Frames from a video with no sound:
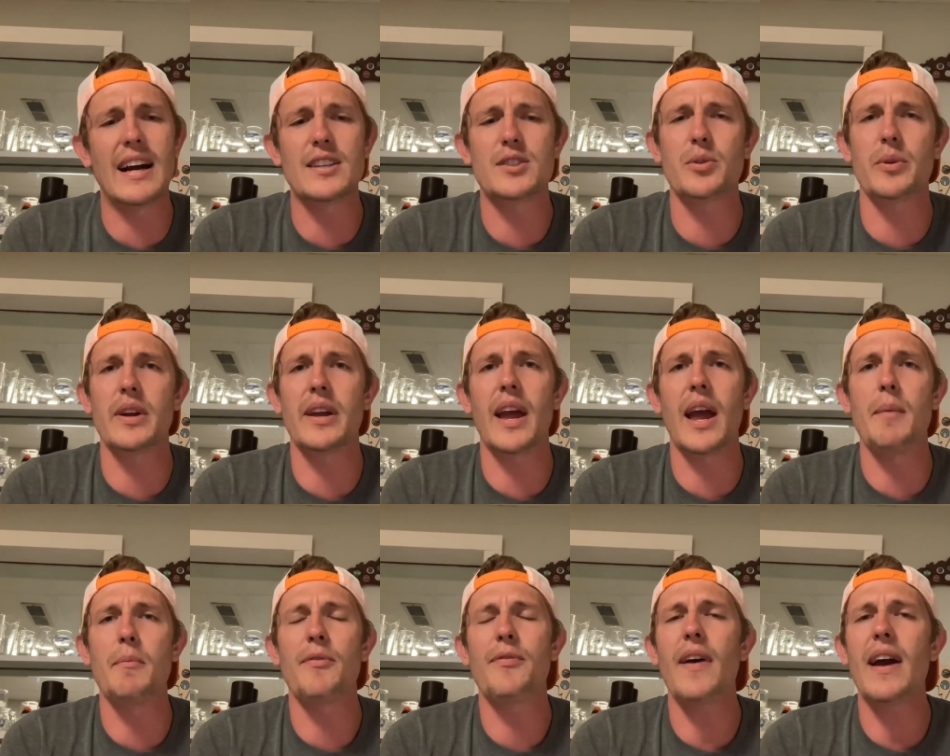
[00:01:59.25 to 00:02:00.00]
scoring
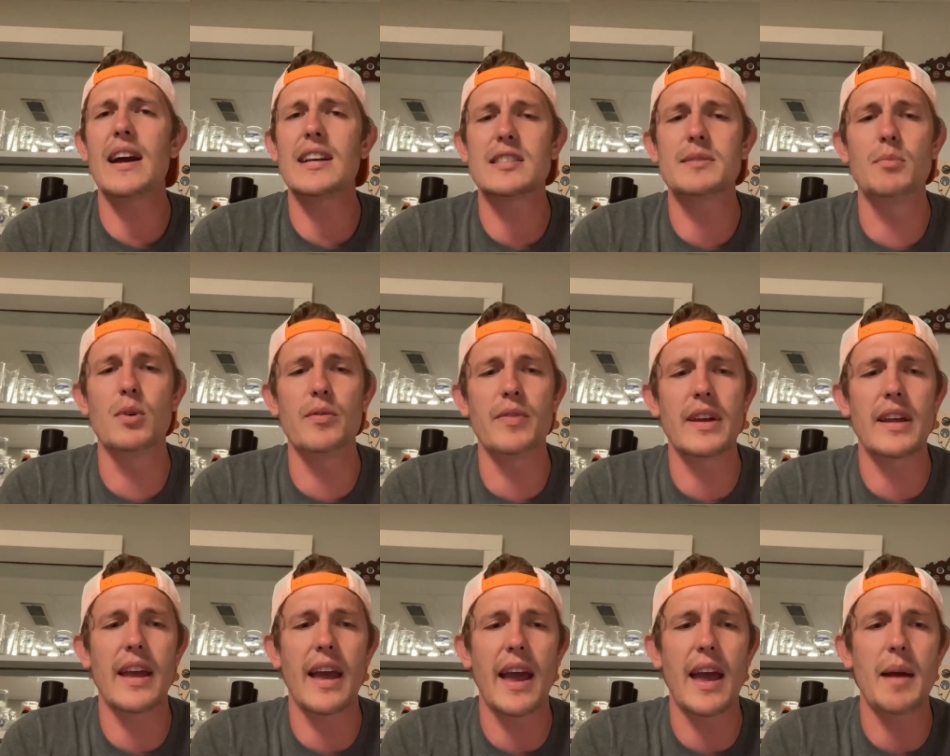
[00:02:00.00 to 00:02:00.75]
game, fast moving
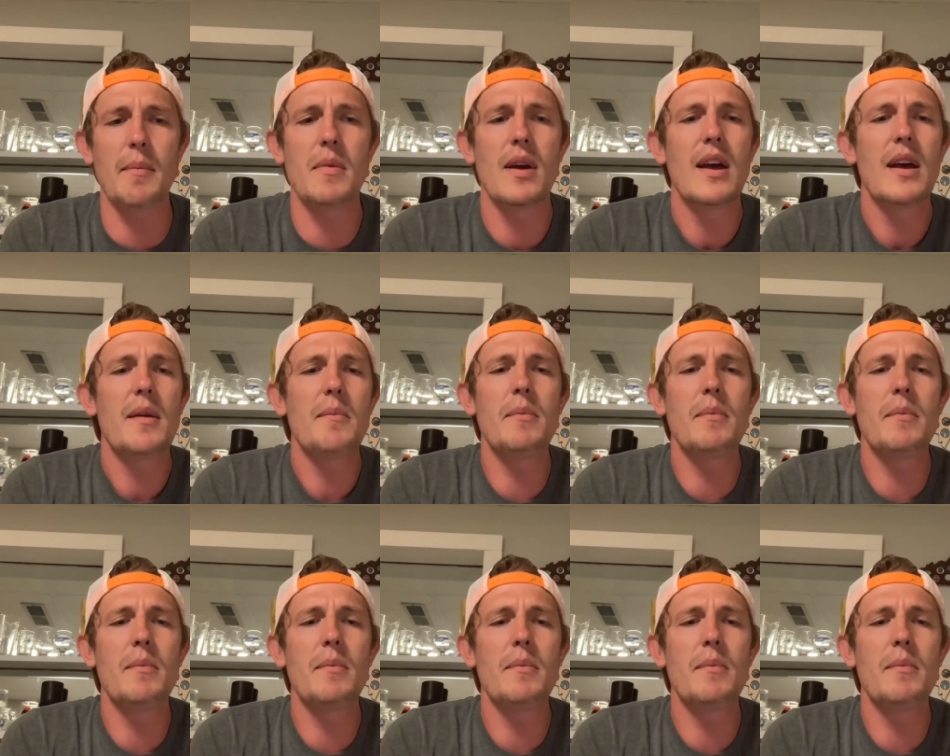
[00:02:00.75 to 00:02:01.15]
game.